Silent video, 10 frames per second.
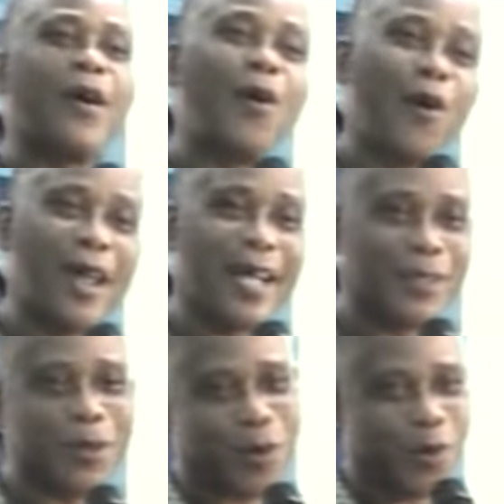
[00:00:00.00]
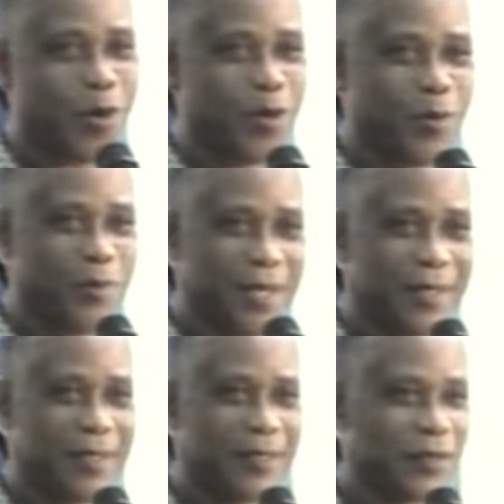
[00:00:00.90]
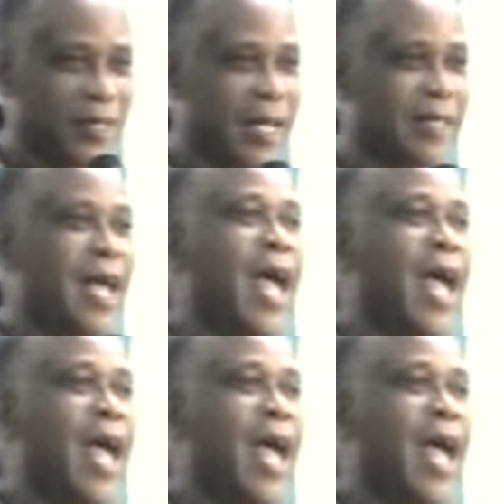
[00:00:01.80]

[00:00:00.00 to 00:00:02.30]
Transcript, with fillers: God has not called me to that.